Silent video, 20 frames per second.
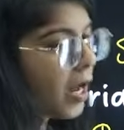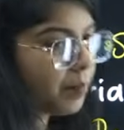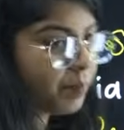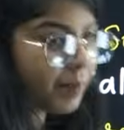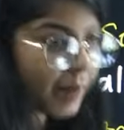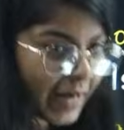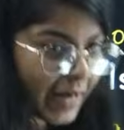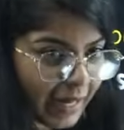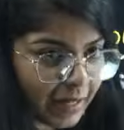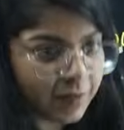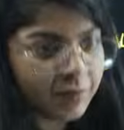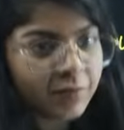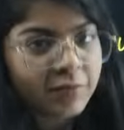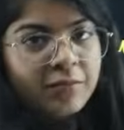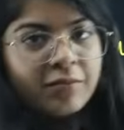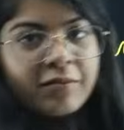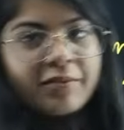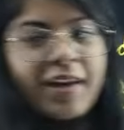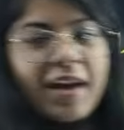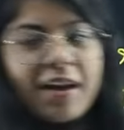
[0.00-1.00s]
brain,
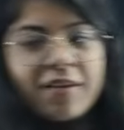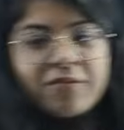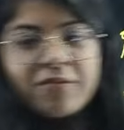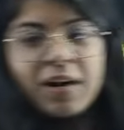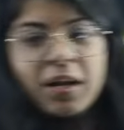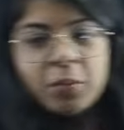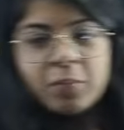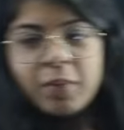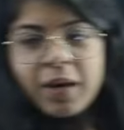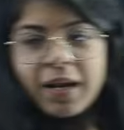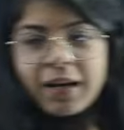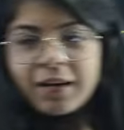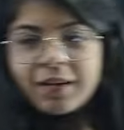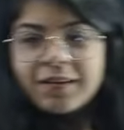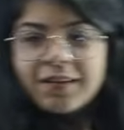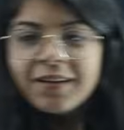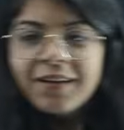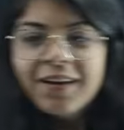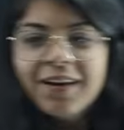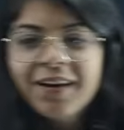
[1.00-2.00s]
we have one brain.
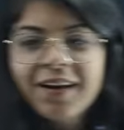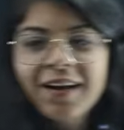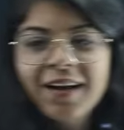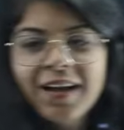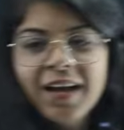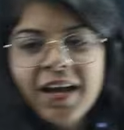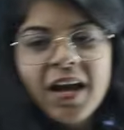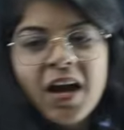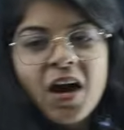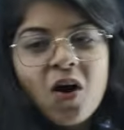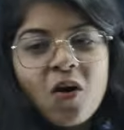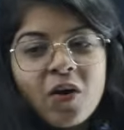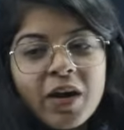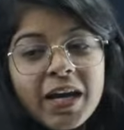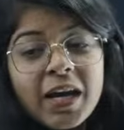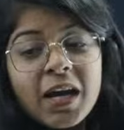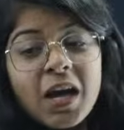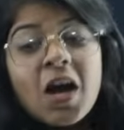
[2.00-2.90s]
Okay,